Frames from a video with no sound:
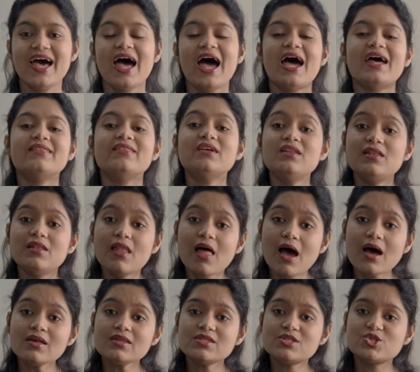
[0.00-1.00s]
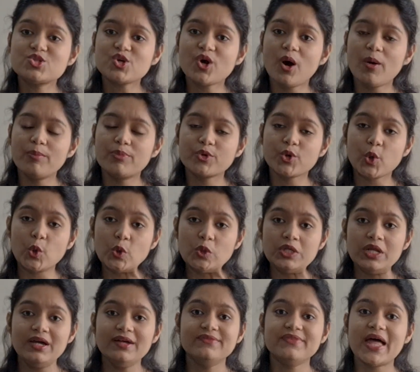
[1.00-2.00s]
And the last job role
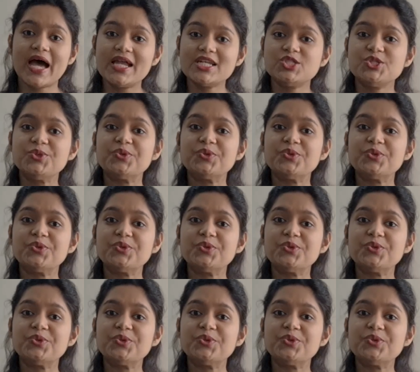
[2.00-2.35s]
that